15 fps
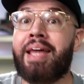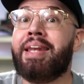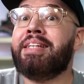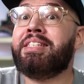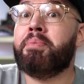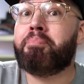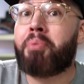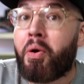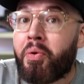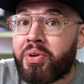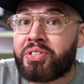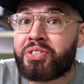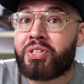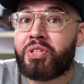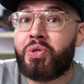And as a
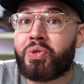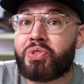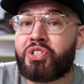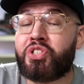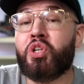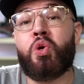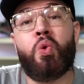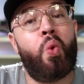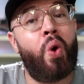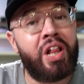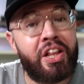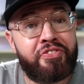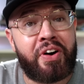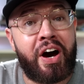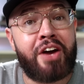bonus, you can still
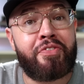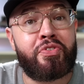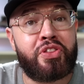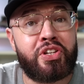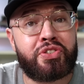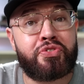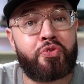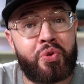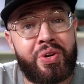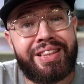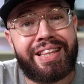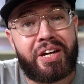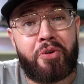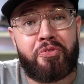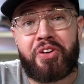qualify for this free
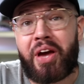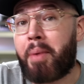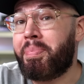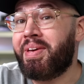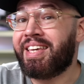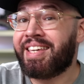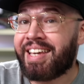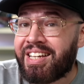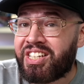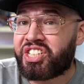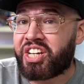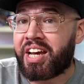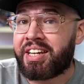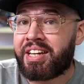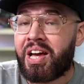LEGO V I P
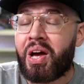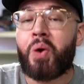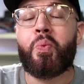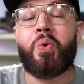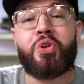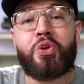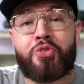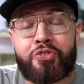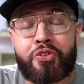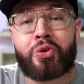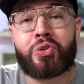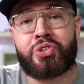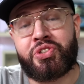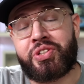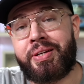keychain when you
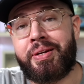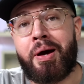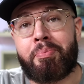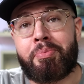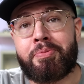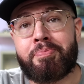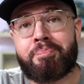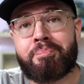first sign up.